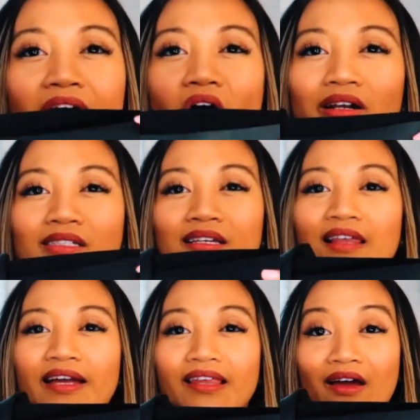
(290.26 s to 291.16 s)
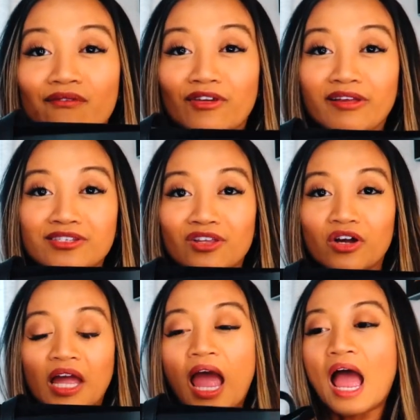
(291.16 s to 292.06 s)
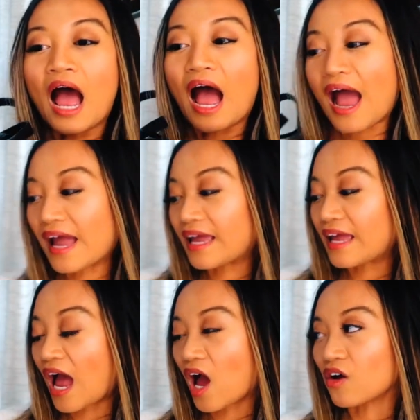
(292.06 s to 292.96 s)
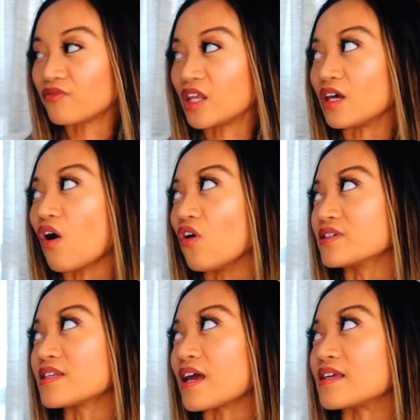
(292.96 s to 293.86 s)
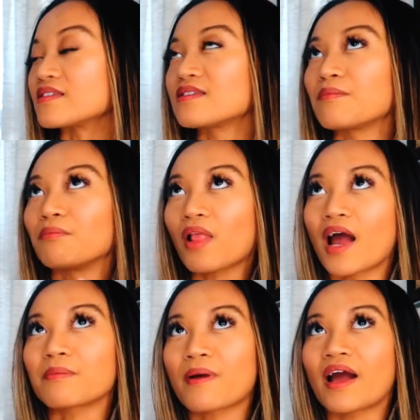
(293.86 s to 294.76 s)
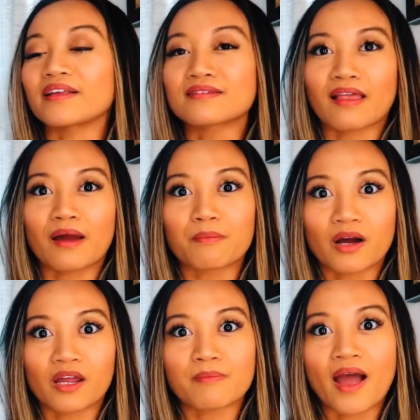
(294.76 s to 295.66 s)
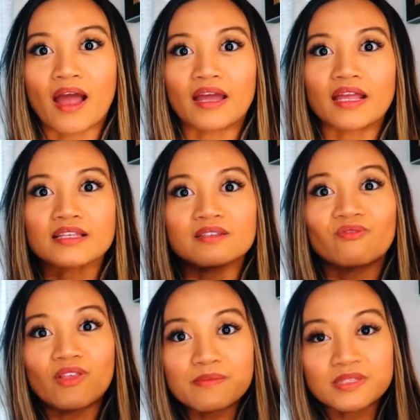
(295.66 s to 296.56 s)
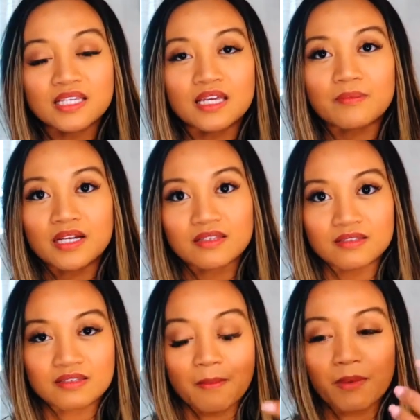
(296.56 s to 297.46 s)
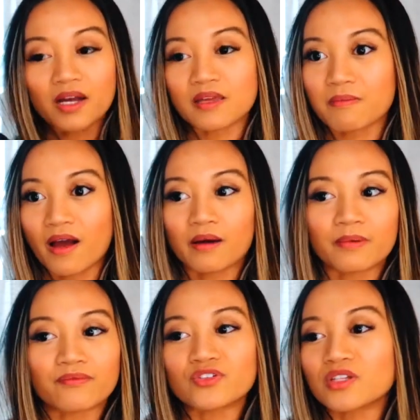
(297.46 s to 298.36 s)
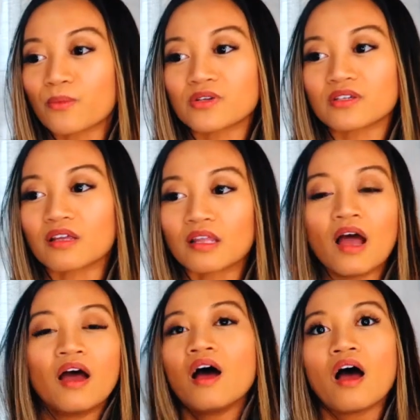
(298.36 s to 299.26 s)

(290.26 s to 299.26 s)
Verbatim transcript: I honestly like the effortless look. I have the All Saints black bag. It's like a bucket bag, and it's flimsy, but it's a bucket bag, but for some reason